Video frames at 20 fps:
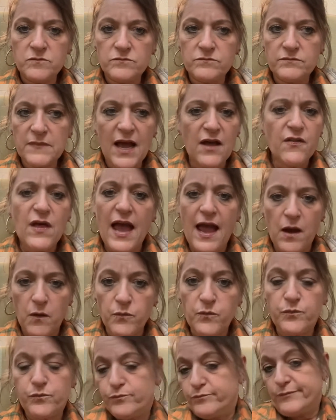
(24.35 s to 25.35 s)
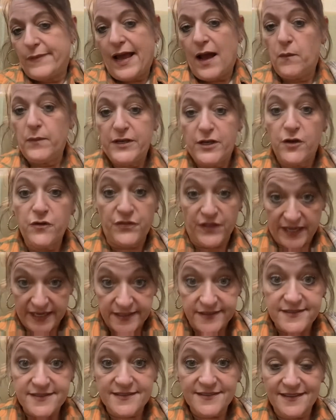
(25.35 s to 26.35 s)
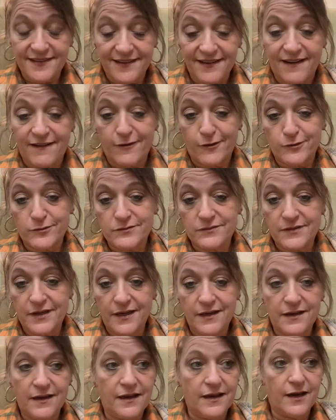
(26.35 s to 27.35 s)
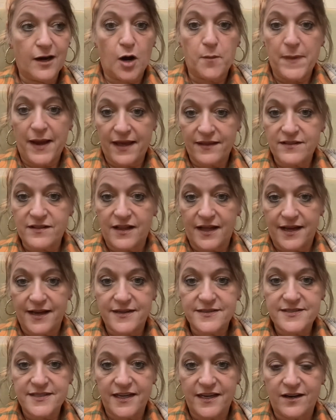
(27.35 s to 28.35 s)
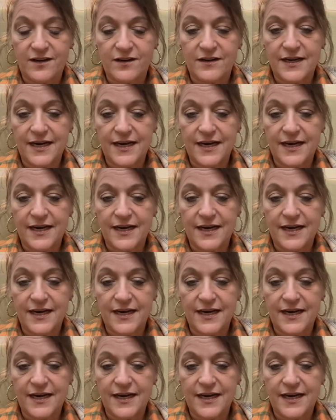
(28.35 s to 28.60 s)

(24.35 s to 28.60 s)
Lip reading: how we do things in our math class here.